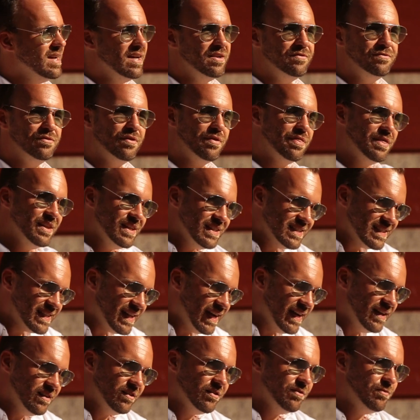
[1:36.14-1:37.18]
And for this
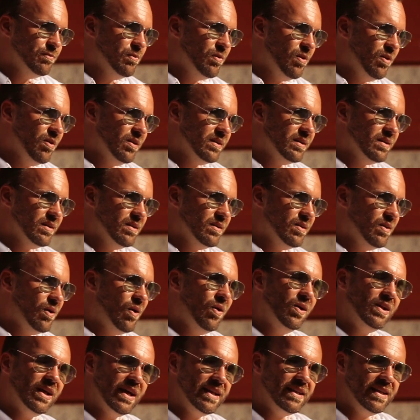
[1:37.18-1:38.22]
kind of work,
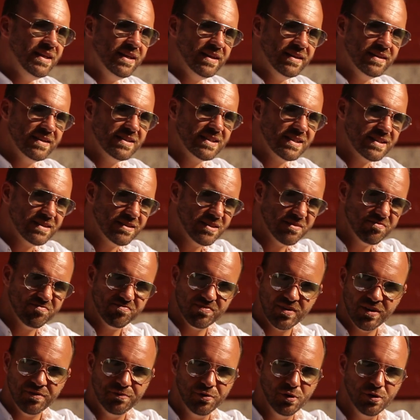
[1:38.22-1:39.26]
all I need is a